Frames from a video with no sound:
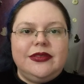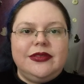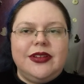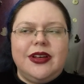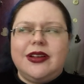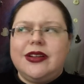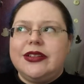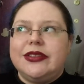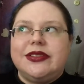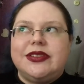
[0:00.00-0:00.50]

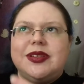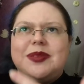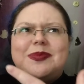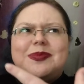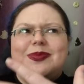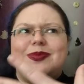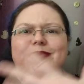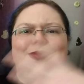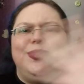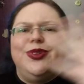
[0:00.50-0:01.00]
not on
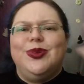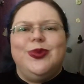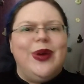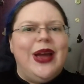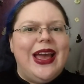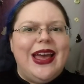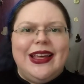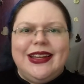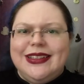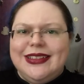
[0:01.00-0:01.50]
some
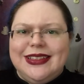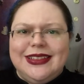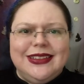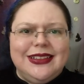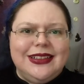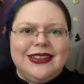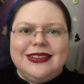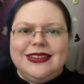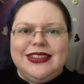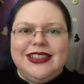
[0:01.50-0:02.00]
grand
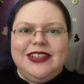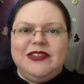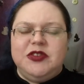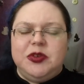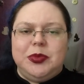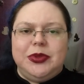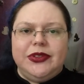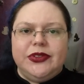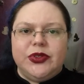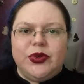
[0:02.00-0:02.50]

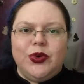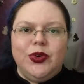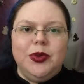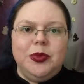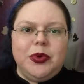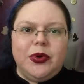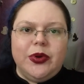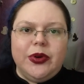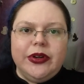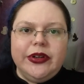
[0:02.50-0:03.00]
inconceivable
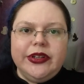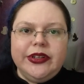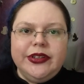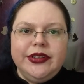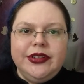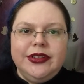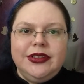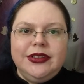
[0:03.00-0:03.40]
scoreboard.